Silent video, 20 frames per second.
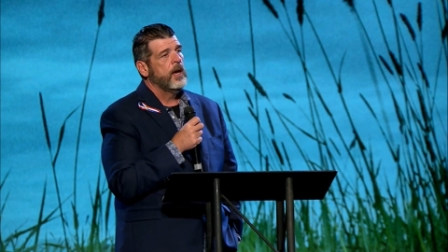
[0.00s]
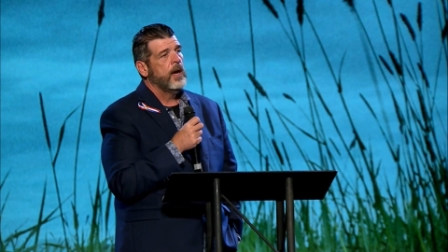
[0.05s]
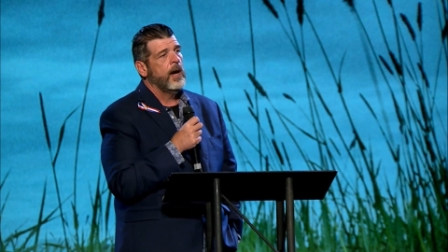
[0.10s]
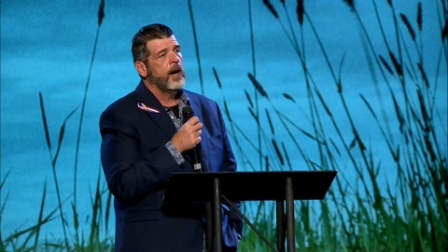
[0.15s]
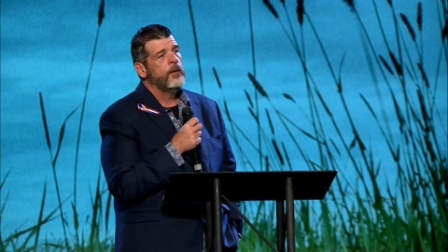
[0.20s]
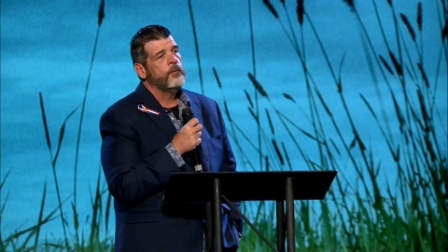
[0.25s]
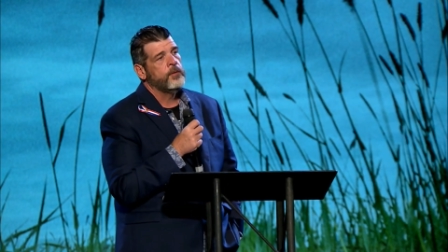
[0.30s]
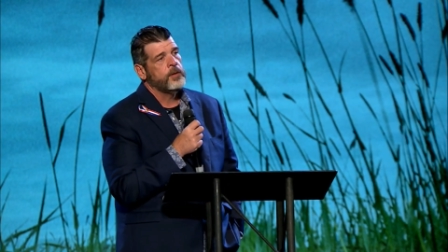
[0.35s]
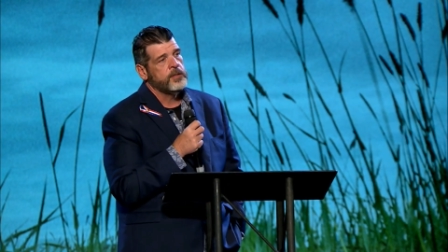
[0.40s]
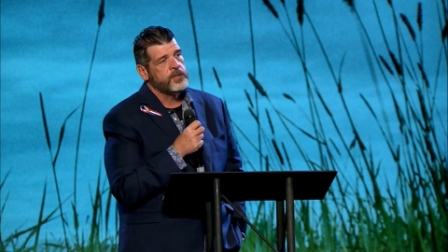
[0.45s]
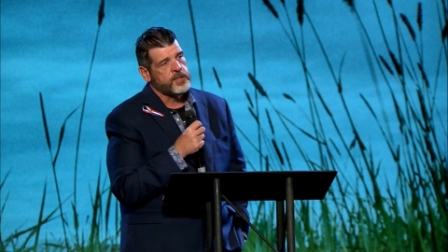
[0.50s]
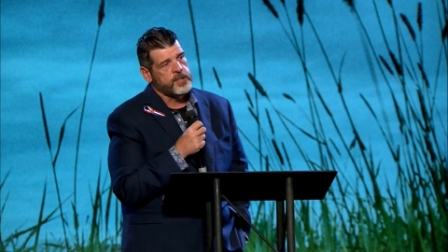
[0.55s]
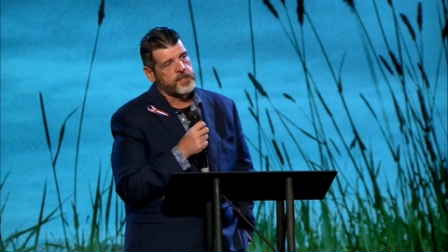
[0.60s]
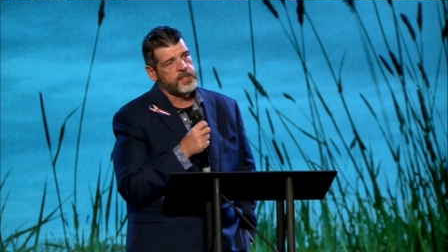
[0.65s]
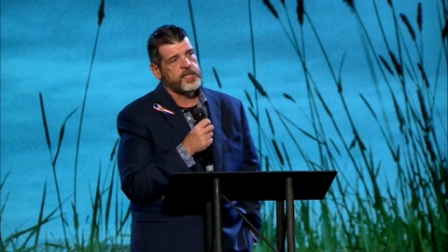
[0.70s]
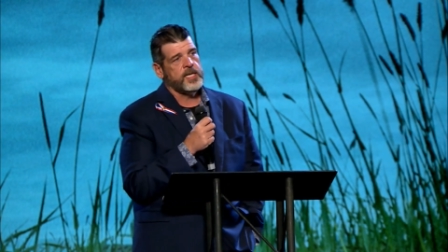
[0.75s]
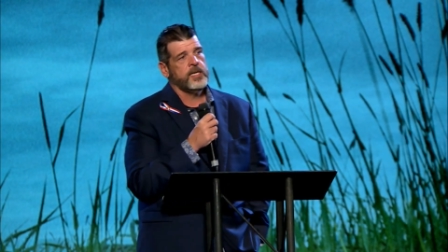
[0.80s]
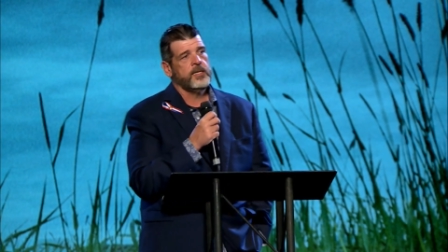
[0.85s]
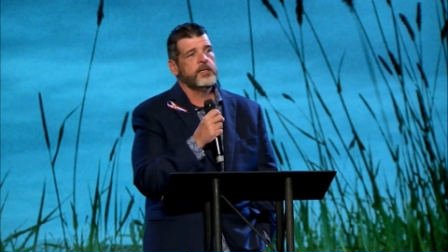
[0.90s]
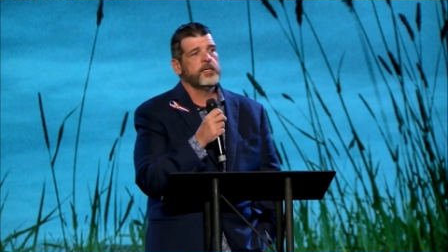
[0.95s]
I want to just
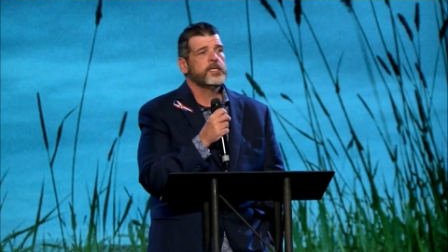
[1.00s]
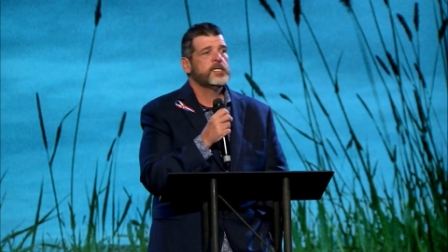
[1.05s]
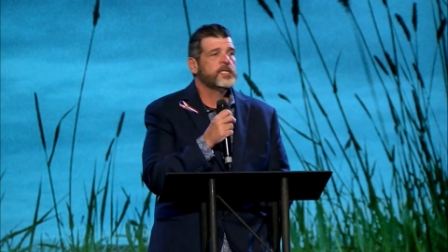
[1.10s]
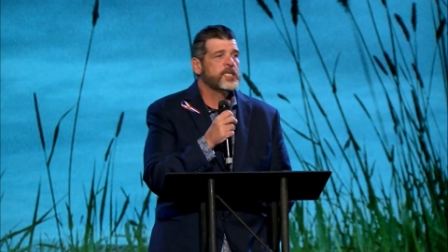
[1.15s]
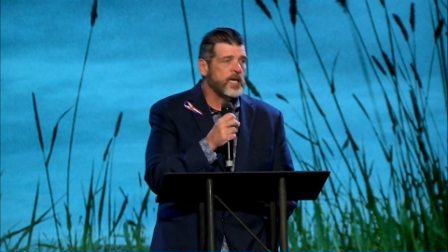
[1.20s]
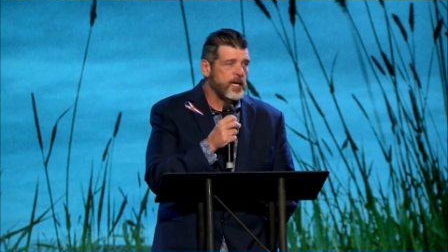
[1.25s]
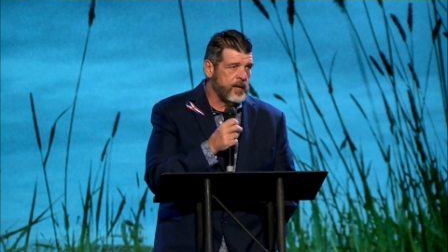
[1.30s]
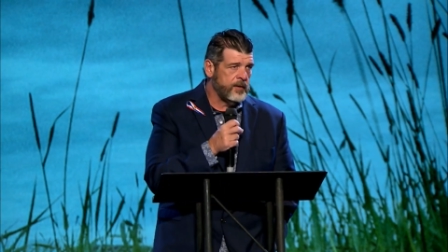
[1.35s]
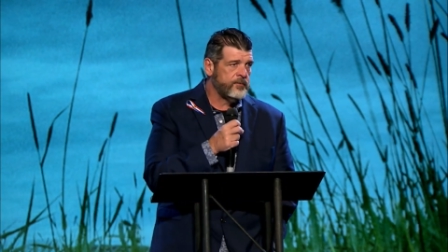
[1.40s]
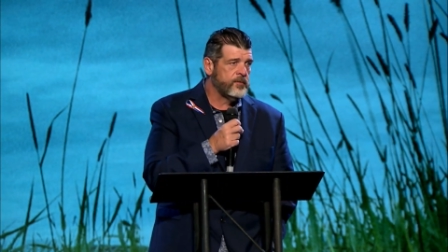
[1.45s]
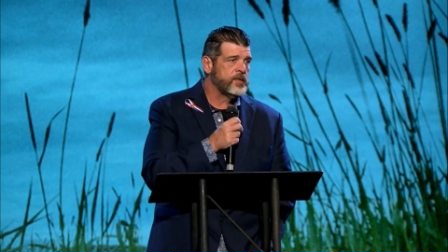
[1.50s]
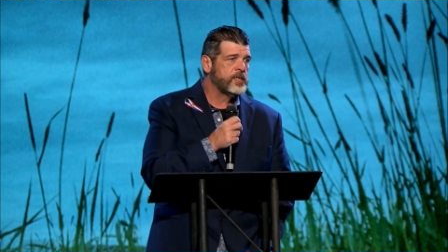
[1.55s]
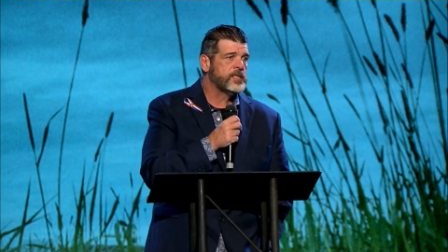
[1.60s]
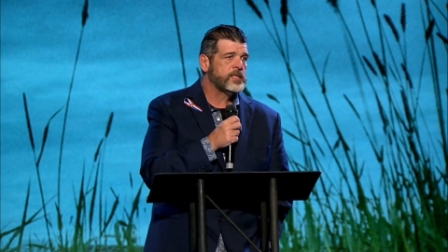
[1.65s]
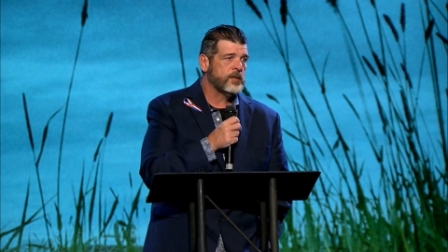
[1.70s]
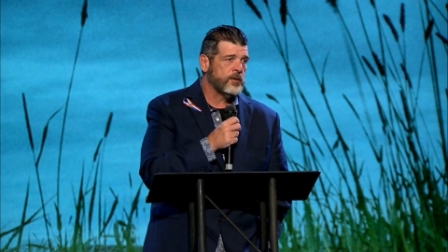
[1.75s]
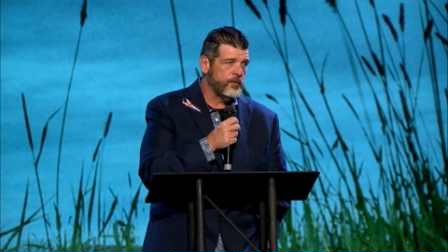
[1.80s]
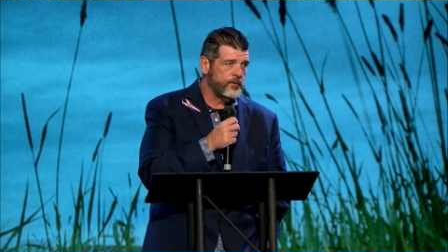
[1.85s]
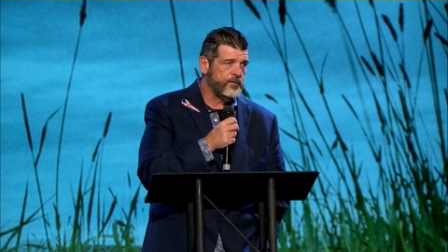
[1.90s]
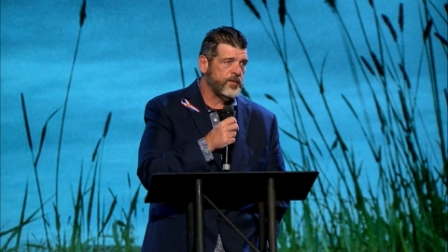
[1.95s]
say this to every
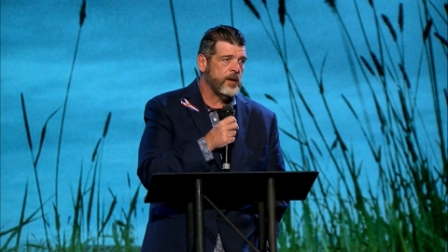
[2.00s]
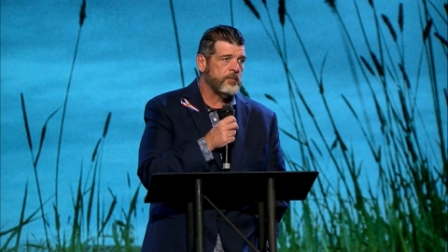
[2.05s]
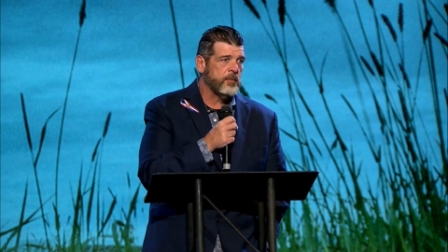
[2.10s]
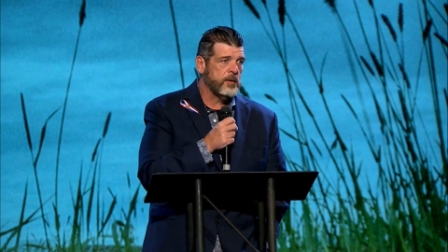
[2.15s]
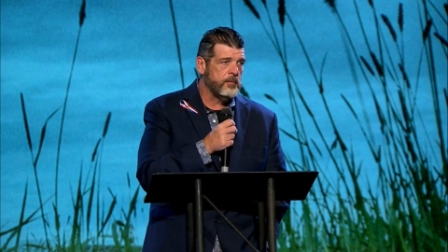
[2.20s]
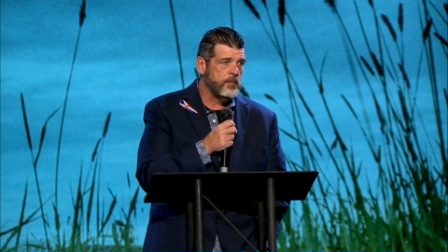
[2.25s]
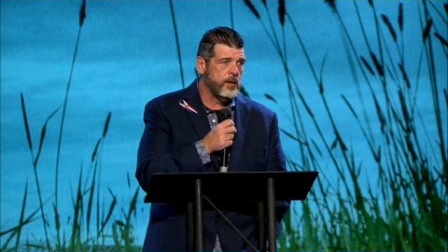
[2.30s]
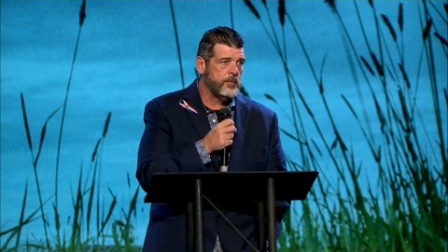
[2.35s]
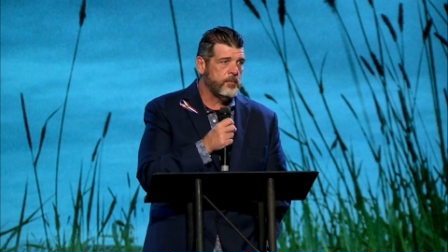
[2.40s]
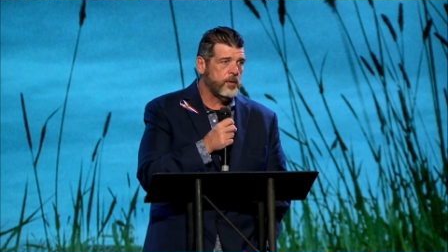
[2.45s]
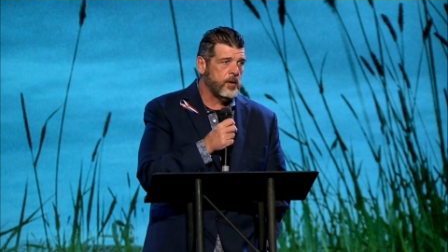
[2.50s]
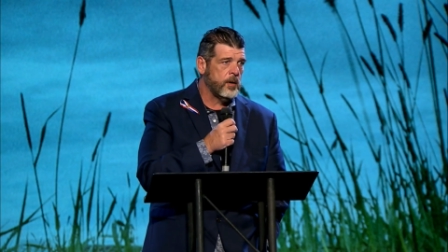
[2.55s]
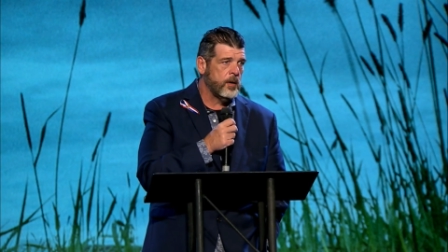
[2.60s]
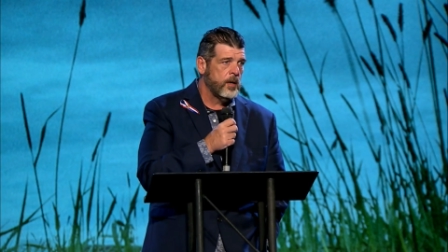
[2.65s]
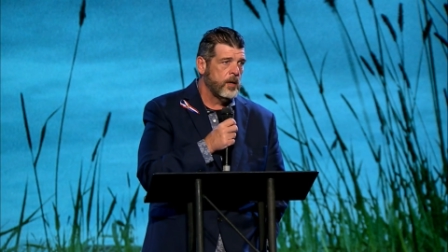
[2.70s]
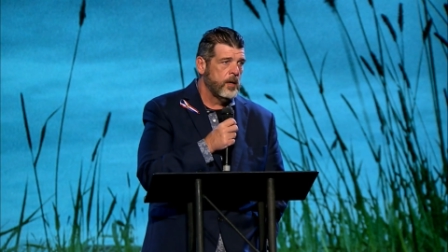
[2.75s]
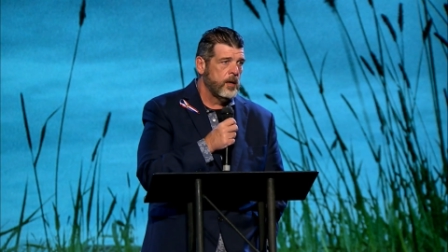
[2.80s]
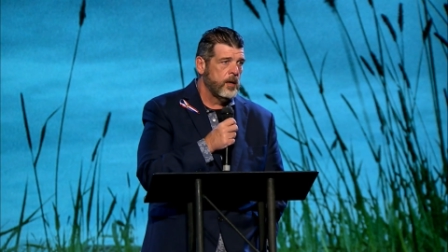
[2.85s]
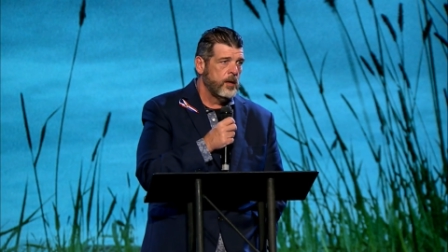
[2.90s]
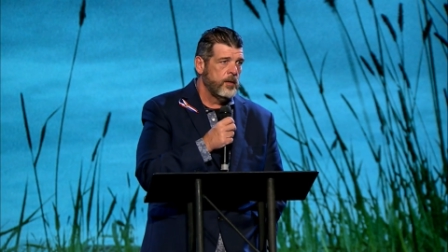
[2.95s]
single family member.
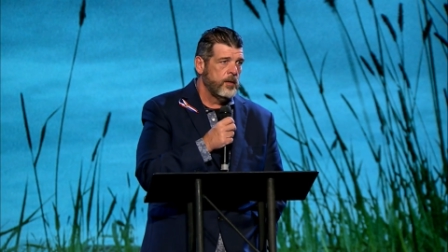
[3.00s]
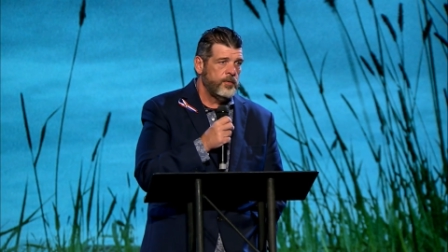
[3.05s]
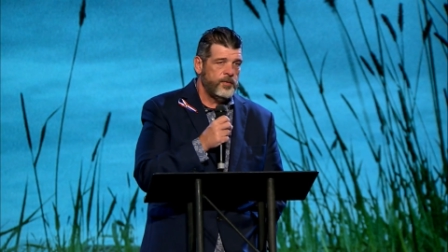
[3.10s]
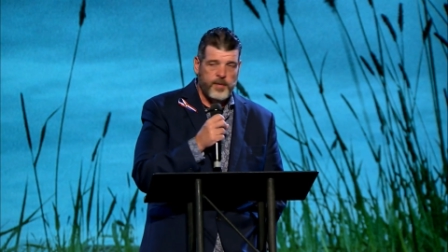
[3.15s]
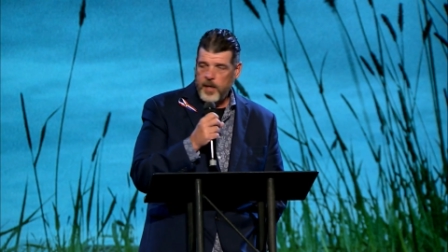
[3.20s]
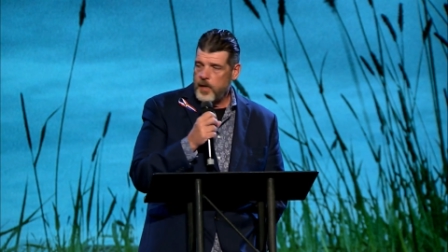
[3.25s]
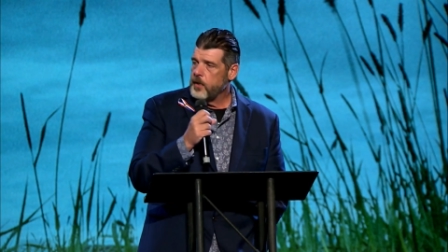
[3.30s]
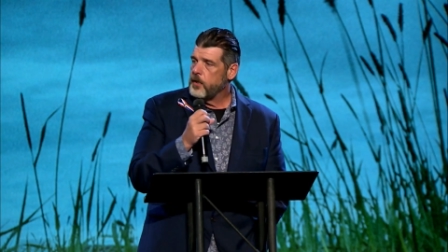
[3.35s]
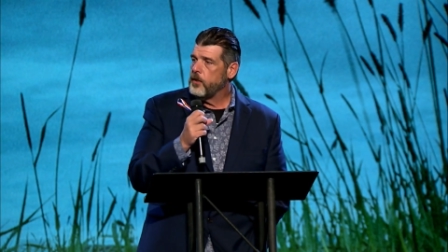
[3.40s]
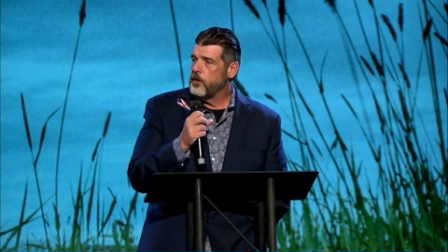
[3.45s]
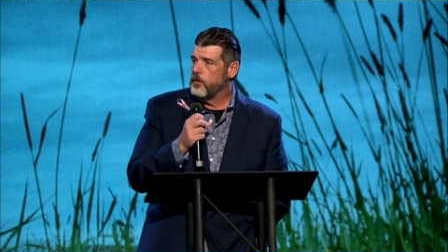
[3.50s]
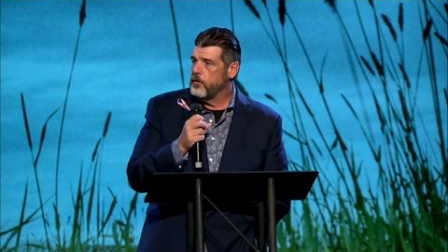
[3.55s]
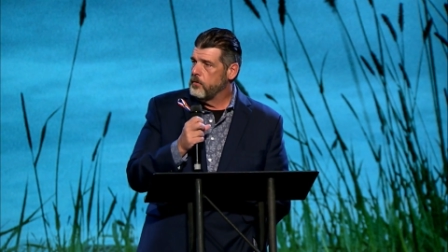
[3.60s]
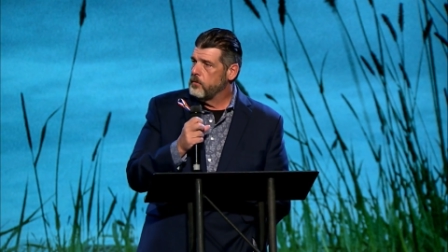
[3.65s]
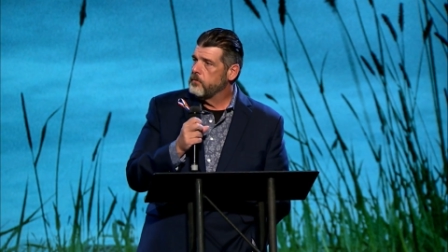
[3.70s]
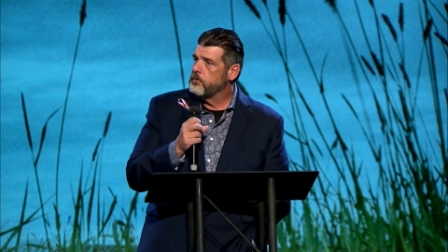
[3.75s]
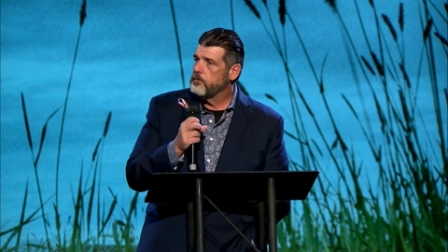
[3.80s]
Thank you.